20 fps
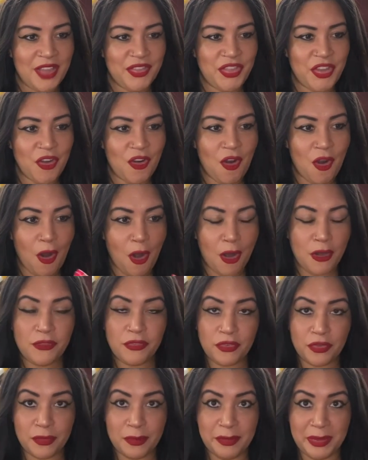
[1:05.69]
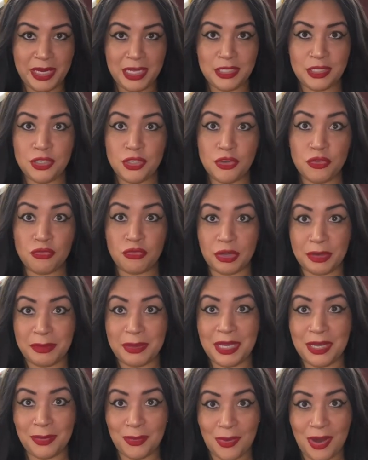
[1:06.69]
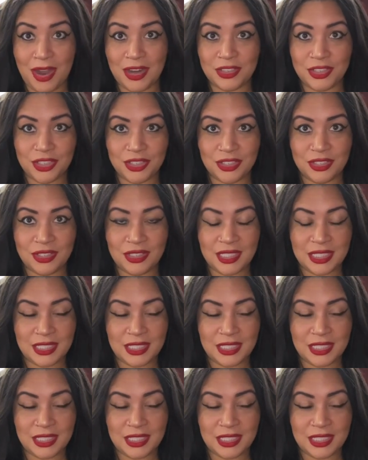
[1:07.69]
They're hard for me to do repeat watches.